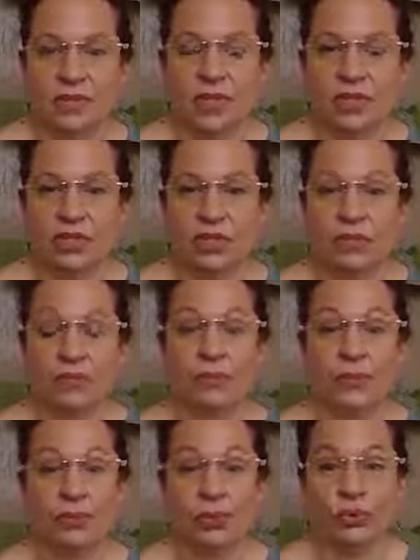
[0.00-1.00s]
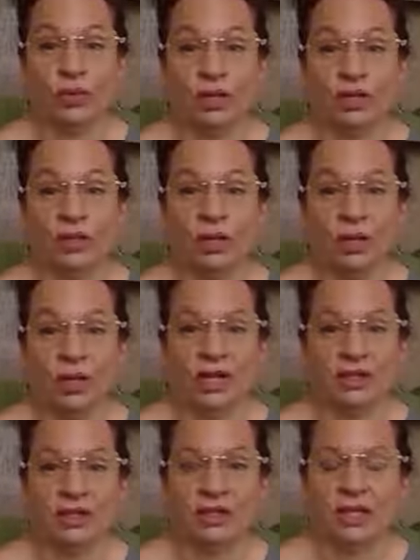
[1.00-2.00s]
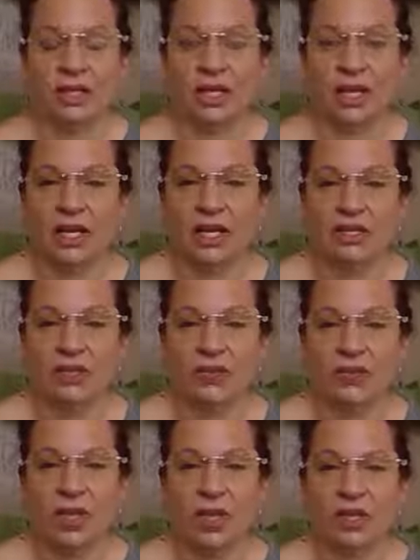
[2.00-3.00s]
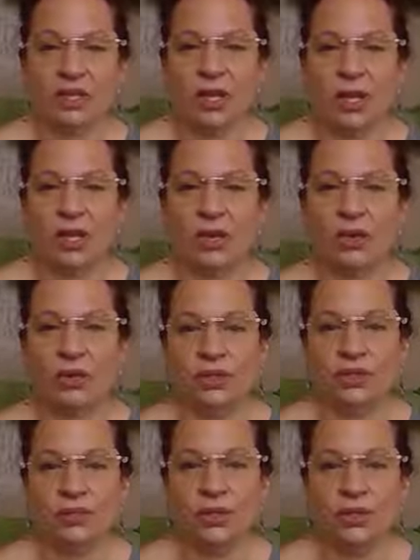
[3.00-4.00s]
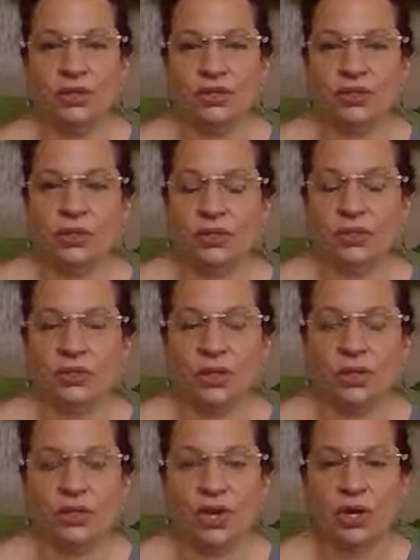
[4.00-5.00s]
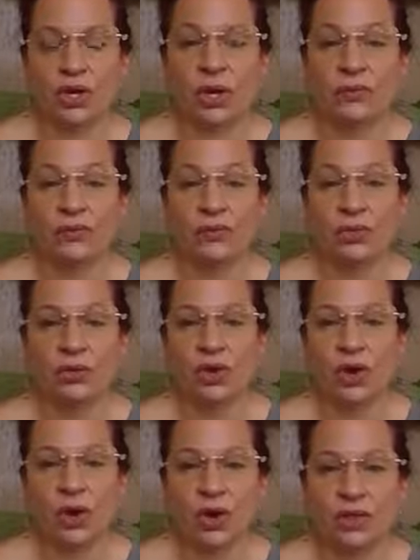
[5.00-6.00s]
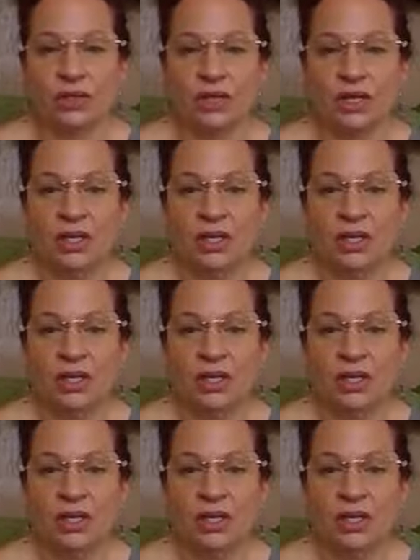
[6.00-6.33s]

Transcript: you know, to be broken on it. And I just feel like Holy Spirit just wants to uh, comfort your heart.